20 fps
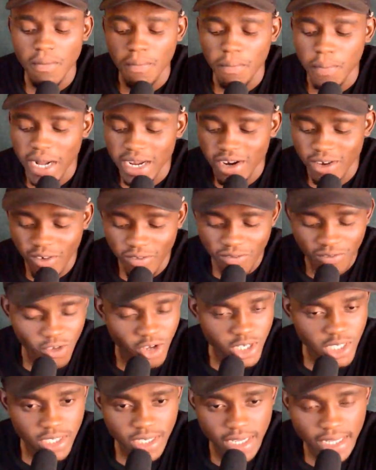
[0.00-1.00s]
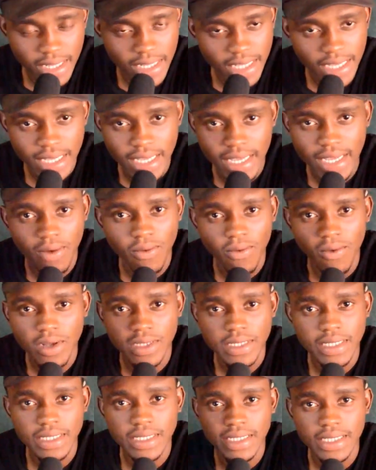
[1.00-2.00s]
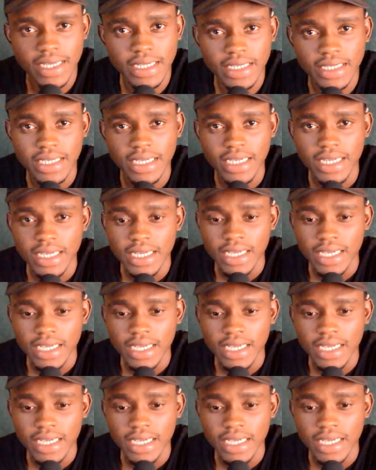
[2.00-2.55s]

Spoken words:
but unfortunately it wasn't, and